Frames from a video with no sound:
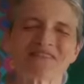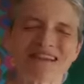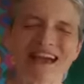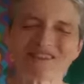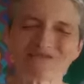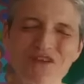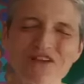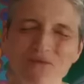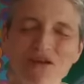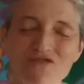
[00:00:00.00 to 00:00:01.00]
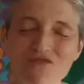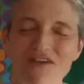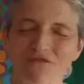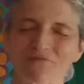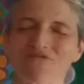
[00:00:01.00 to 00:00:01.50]
Yes, we do
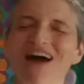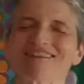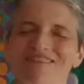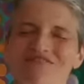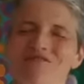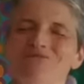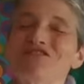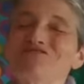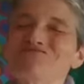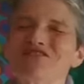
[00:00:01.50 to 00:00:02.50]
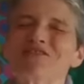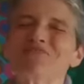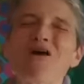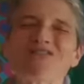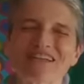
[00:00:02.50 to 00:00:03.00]
that with Bracha, you know, we do in the
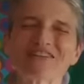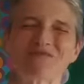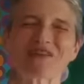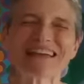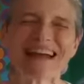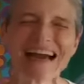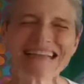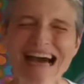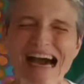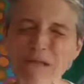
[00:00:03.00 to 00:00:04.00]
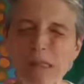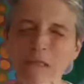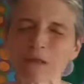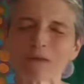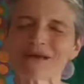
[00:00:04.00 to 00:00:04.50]
mornings.
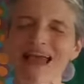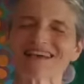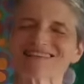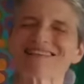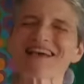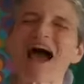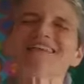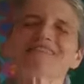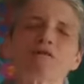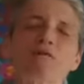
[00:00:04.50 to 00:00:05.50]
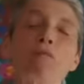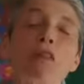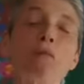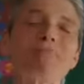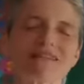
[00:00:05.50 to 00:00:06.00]
We exercise the
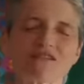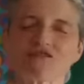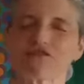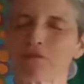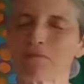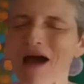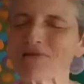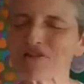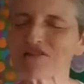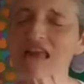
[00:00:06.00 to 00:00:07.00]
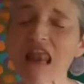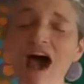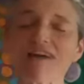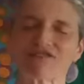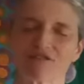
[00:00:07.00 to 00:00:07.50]
muscles of the mouth and the
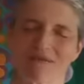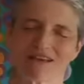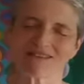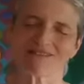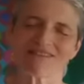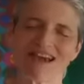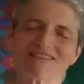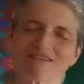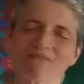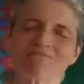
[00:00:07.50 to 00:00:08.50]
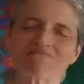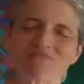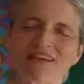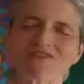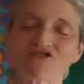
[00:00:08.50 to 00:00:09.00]
laughter muscles, yes.
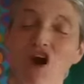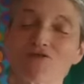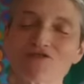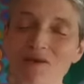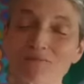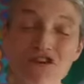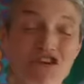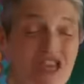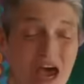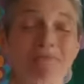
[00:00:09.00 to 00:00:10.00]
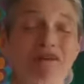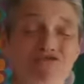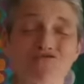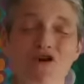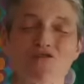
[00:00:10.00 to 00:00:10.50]
It tones up your tummy,
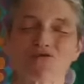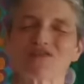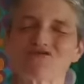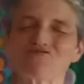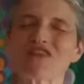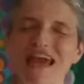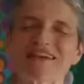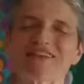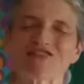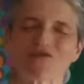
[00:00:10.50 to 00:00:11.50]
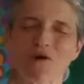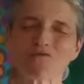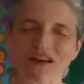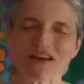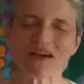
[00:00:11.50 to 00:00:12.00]
you know, you ladies who are
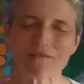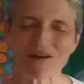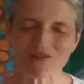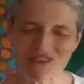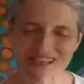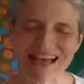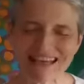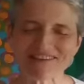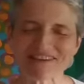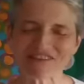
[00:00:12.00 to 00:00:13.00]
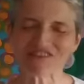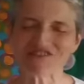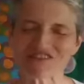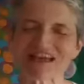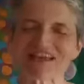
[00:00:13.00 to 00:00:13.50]
worrying about sagging this and
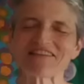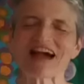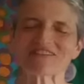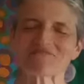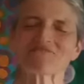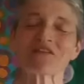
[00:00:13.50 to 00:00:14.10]
sagging that.